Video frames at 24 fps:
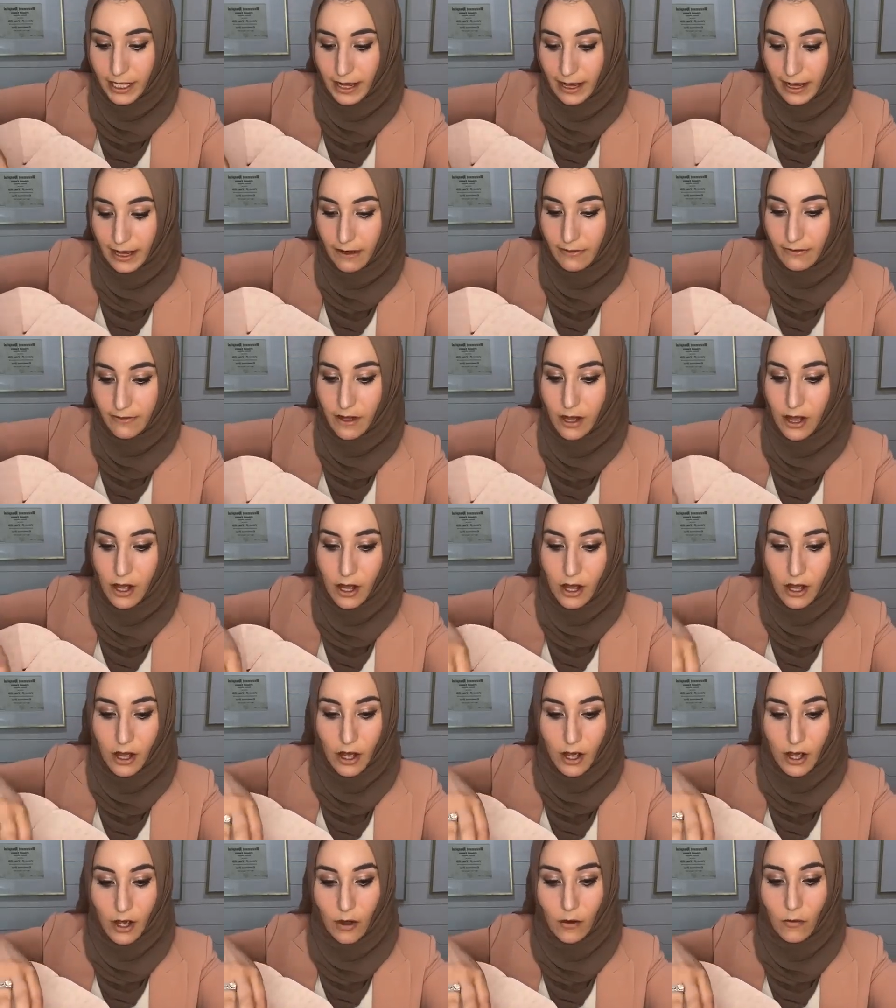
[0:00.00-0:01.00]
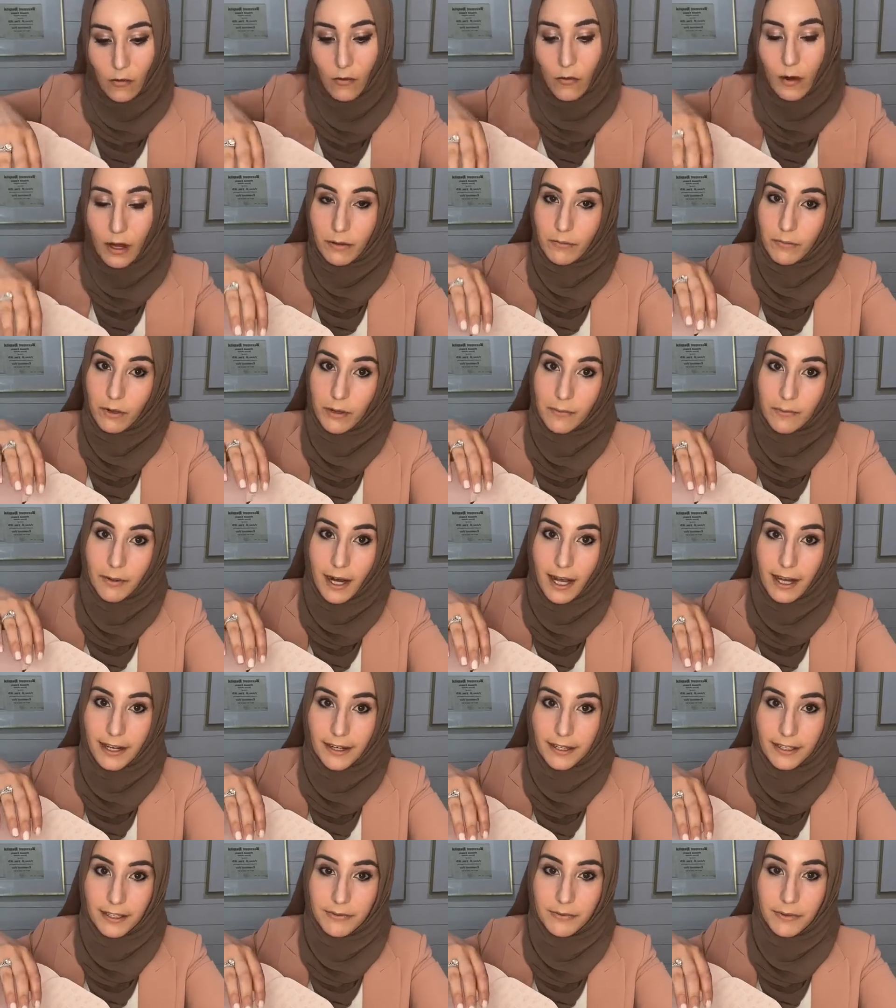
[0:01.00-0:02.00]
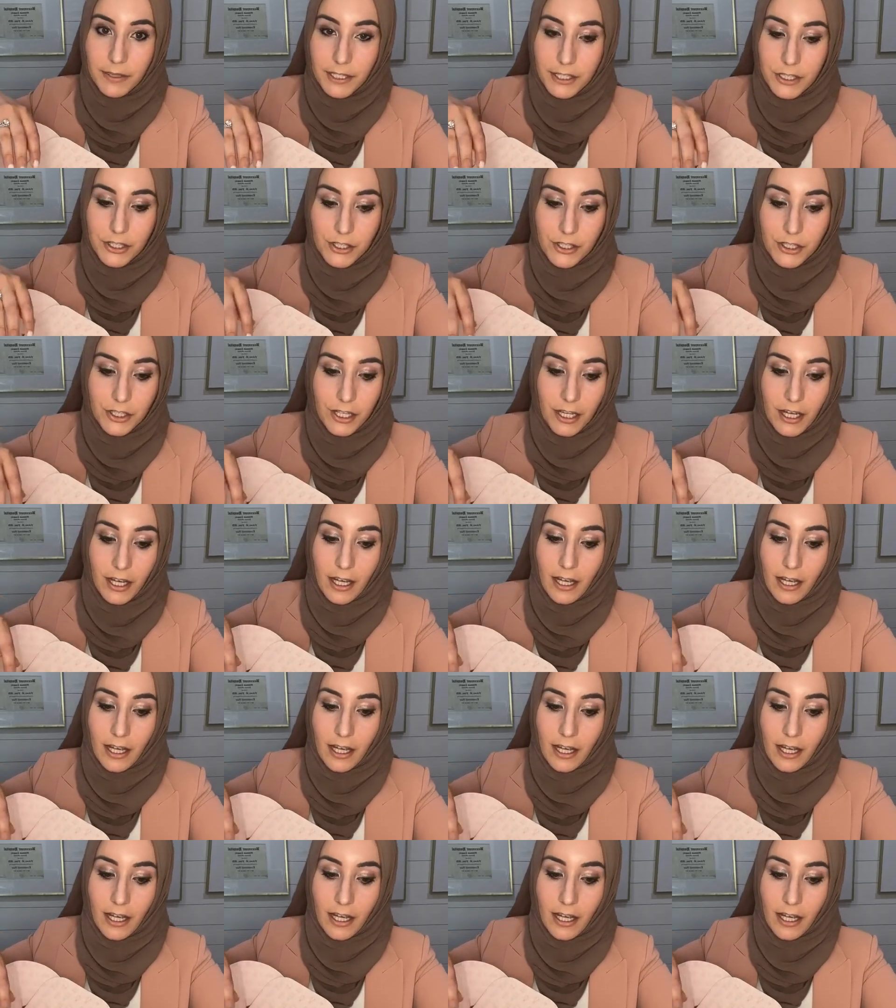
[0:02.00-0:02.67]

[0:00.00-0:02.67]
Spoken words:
have one more product, which